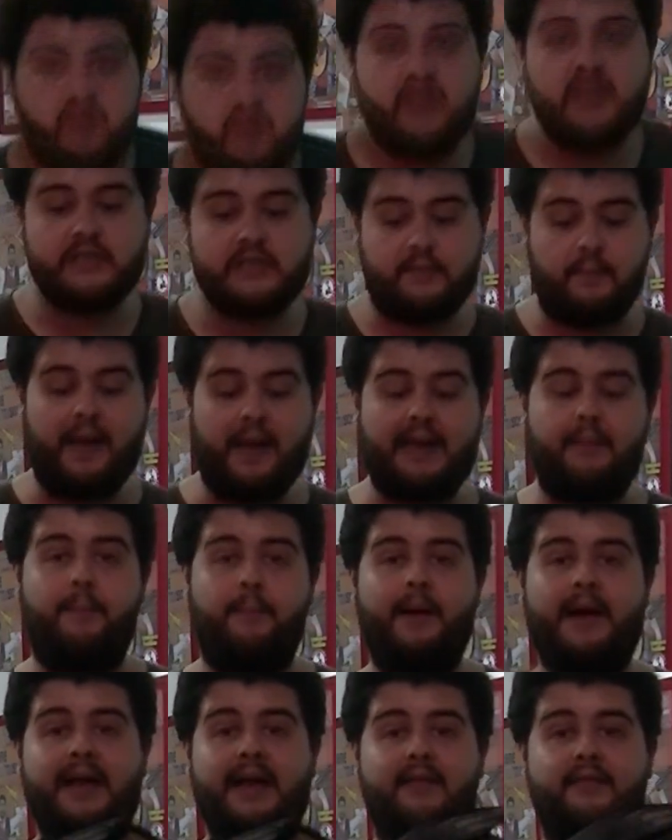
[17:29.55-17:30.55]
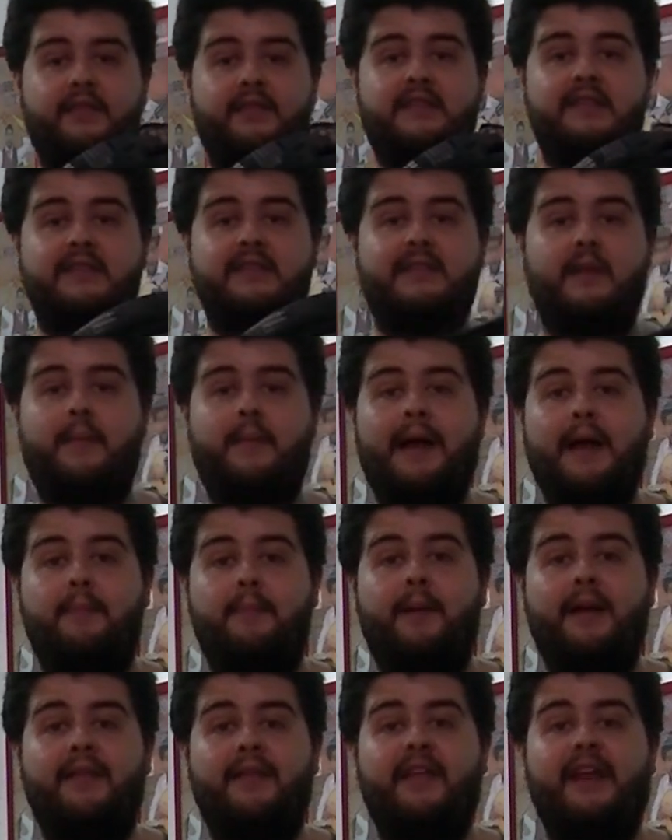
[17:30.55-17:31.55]
this backpack. This is the
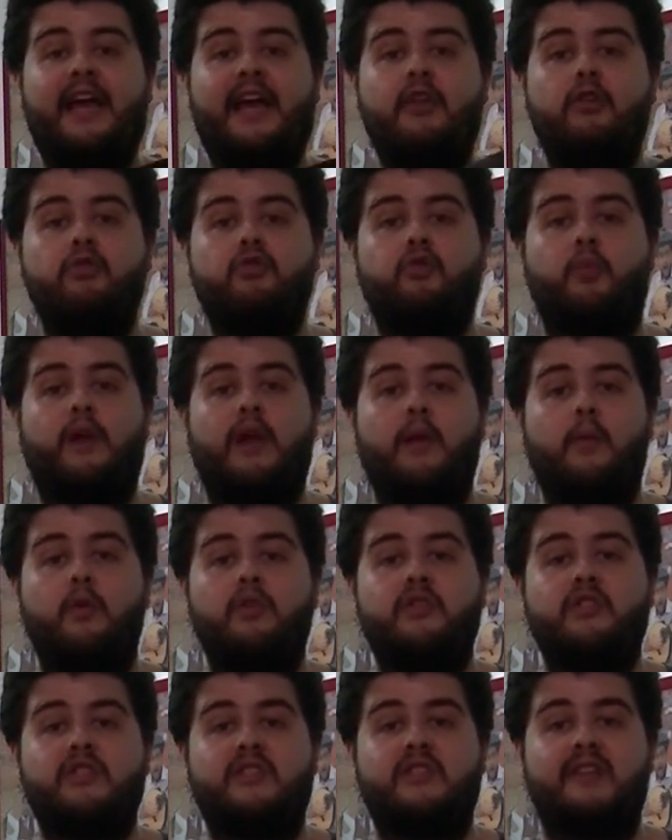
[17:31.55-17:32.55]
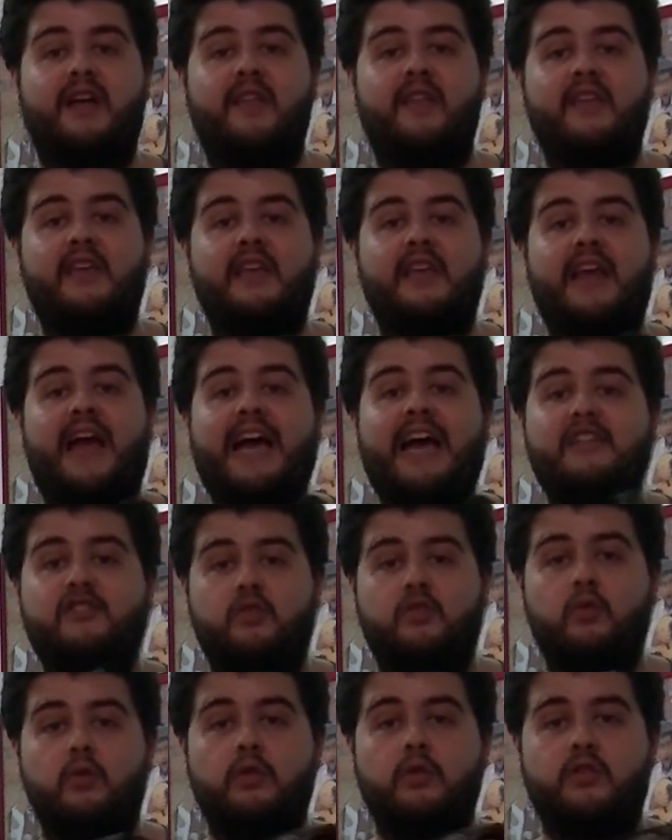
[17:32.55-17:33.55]
backpack that I used when I was studying in high
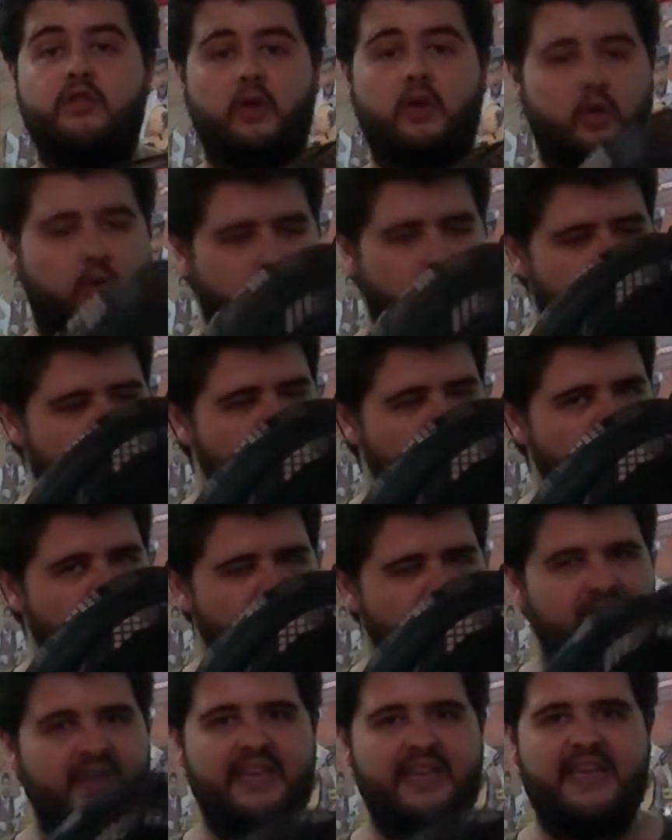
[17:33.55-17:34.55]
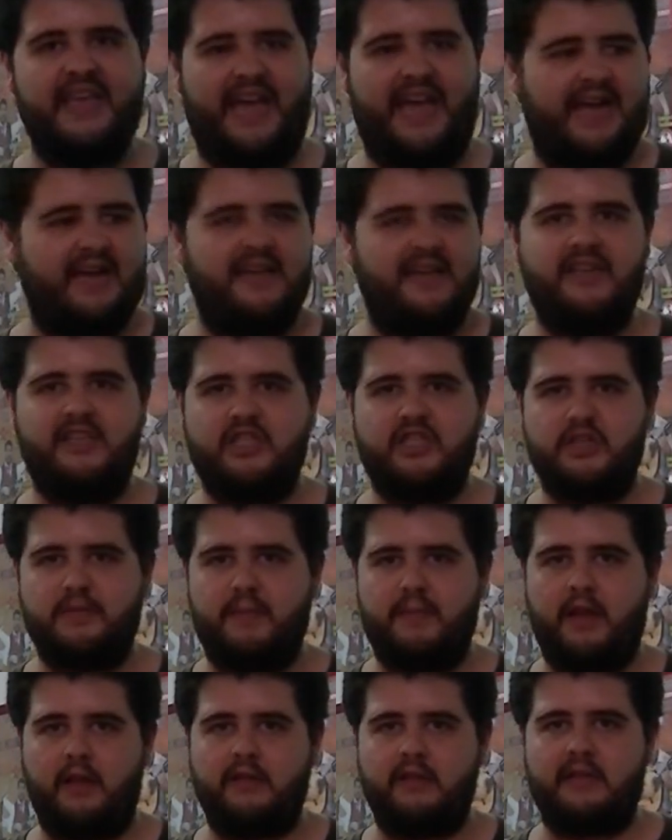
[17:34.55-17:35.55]
school, so yeah, it
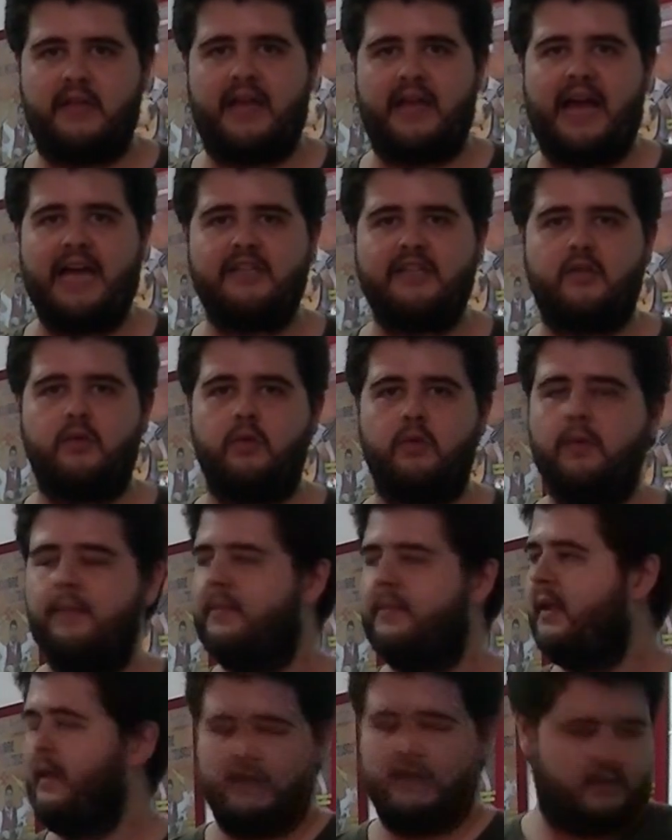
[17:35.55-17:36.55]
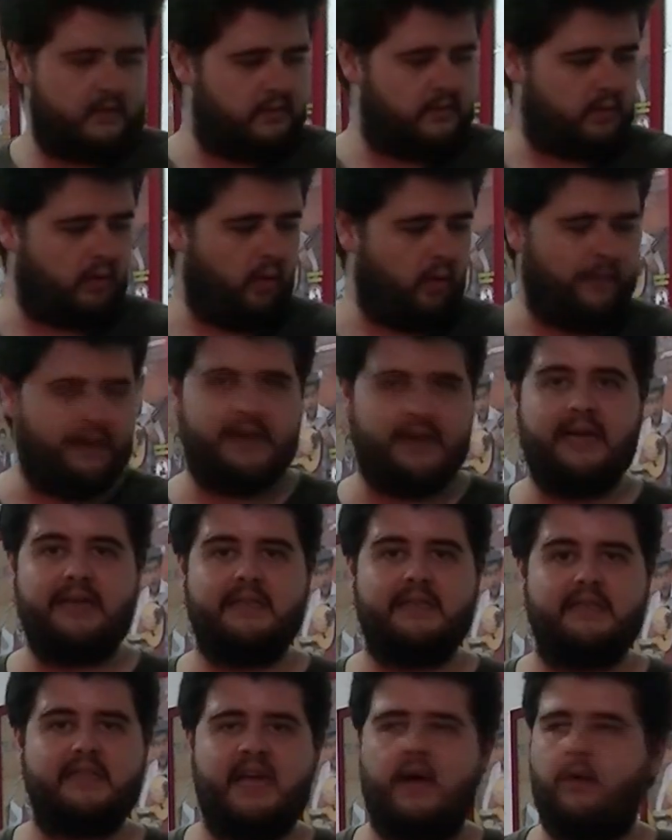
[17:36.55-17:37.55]
smells like high school. Oh my god, the
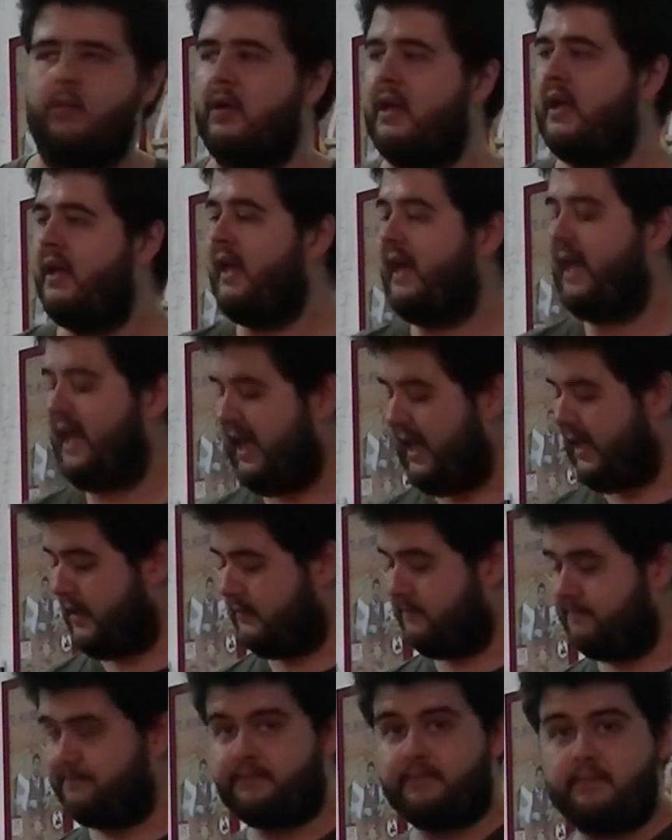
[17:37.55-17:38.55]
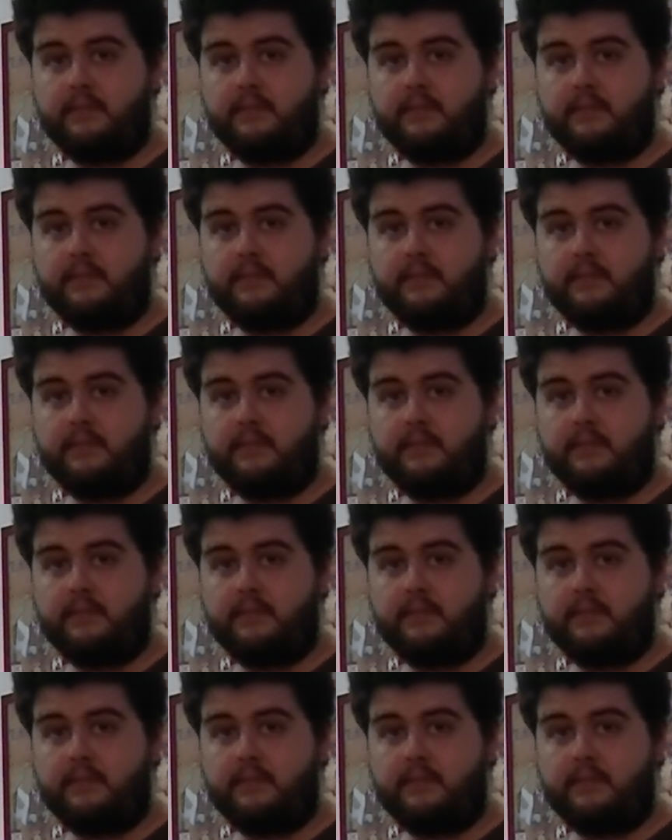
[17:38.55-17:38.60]
sound. And